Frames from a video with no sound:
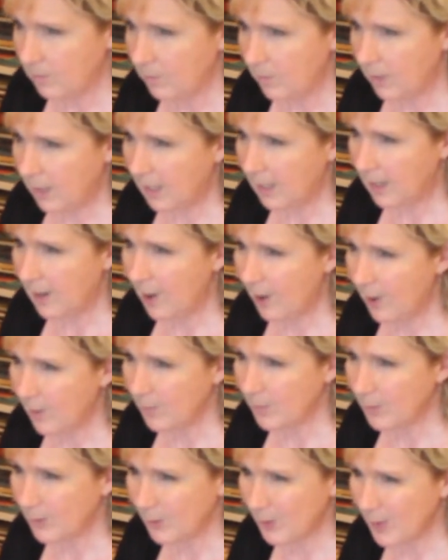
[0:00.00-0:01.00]
pedal
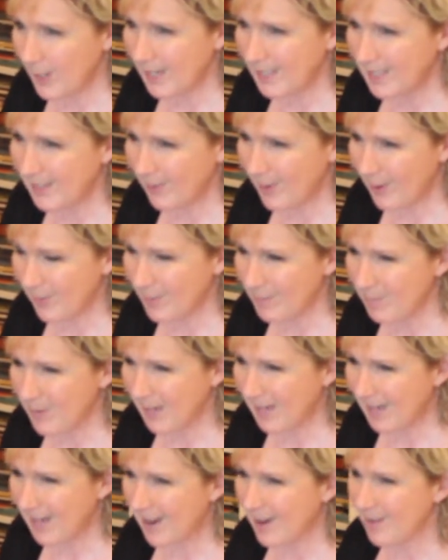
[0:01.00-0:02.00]
harp strings if you have a
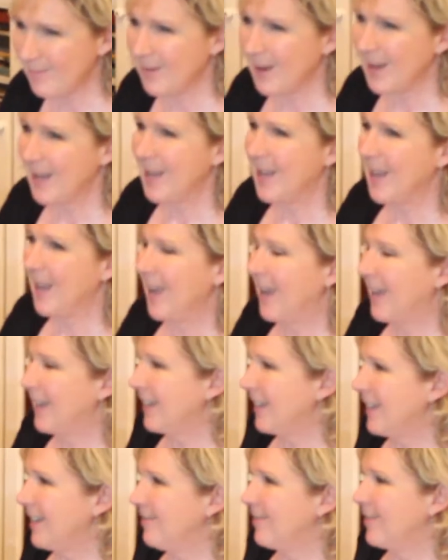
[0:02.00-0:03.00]
pedal harp
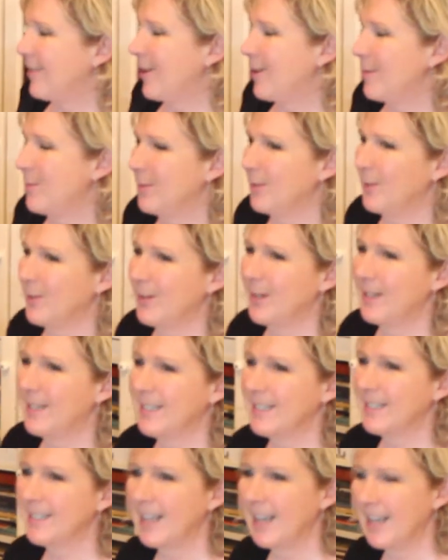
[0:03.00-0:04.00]
and lever harp
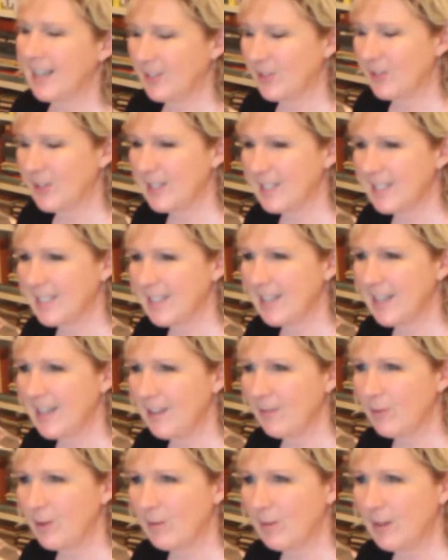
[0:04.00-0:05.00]
strings, extras
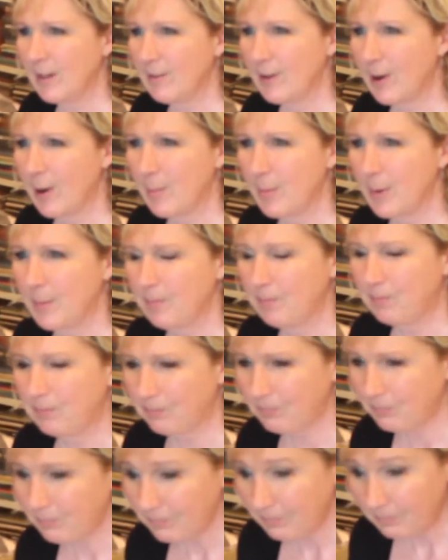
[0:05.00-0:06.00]
if you have a lever harp.
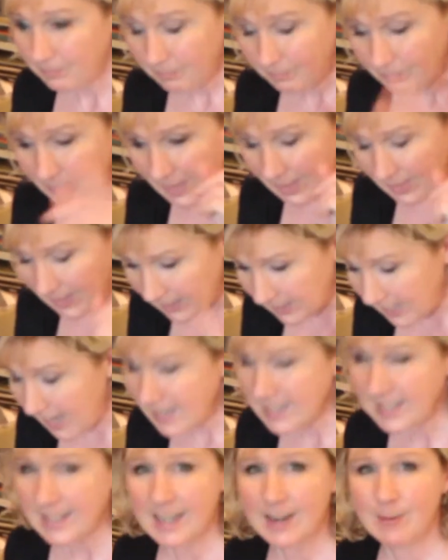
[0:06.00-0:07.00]
The
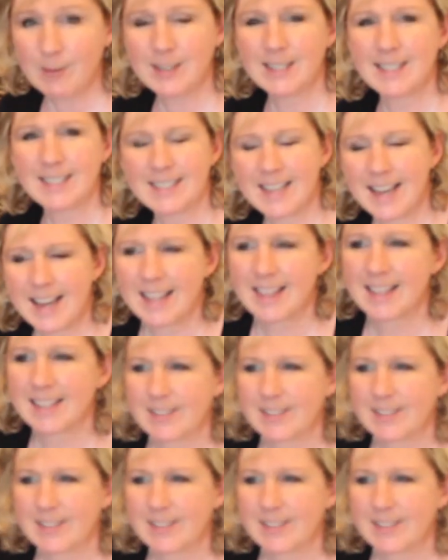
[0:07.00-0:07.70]
last thing I want to say in